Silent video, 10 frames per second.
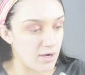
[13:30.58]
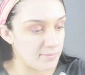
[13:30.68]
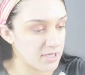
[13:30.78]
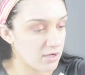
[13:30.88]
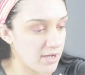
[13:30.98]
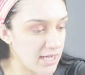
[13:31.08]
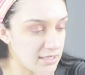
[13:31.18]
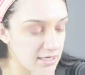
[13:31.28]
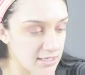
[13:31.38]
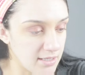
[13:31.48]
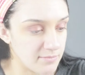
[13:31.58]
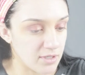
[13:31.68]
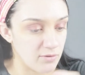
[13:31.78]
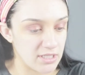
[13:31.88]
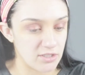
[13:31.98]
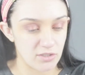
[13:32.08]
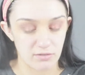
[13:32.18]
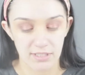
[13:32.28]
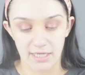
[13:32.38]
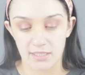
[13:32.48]
I'm gonna go ahead and I'm going to
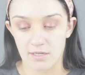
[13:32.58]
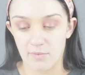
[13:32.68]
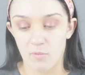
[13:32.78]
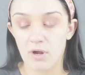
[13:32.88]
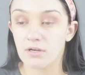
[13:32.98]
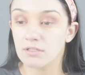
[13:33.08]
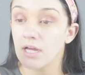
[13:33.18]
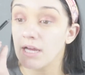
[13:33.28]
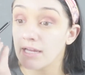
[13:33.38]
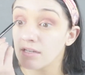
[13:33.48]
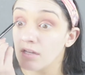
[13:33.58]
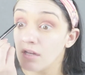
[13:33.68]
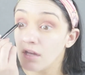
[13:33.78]
tightline my waterline.